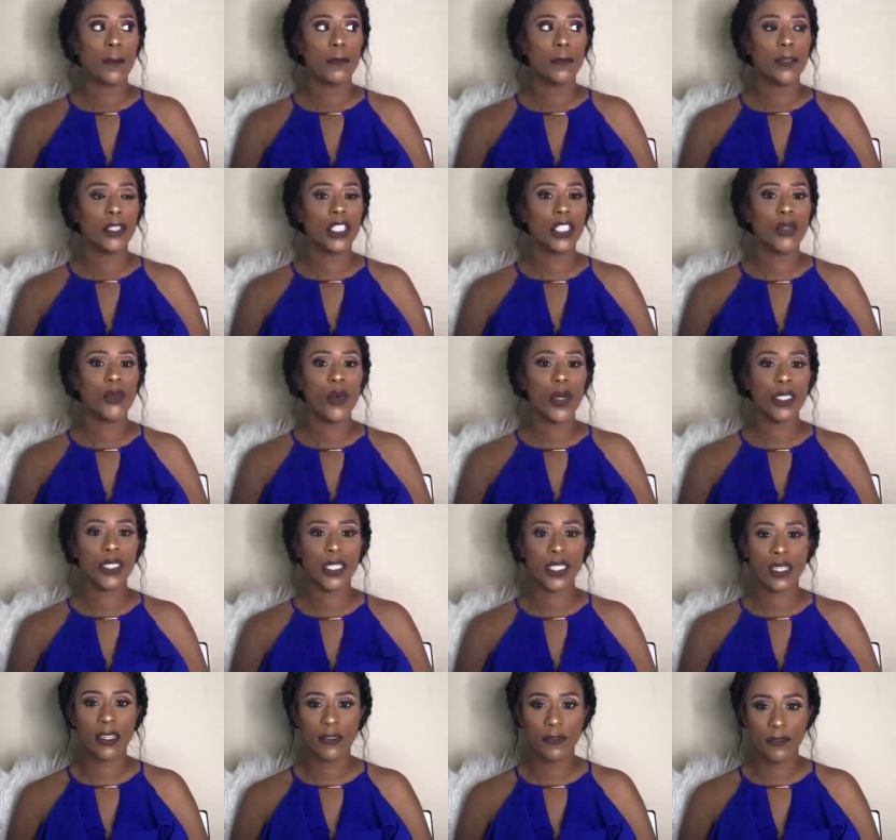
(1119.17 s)
she wasn't
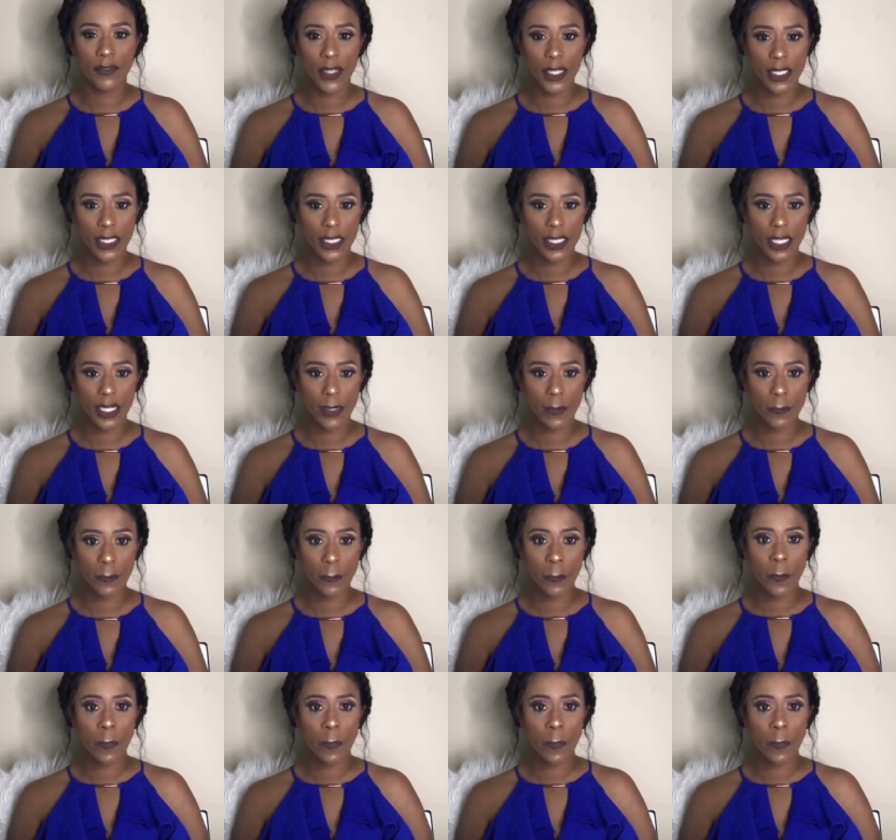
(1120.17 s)
convincing.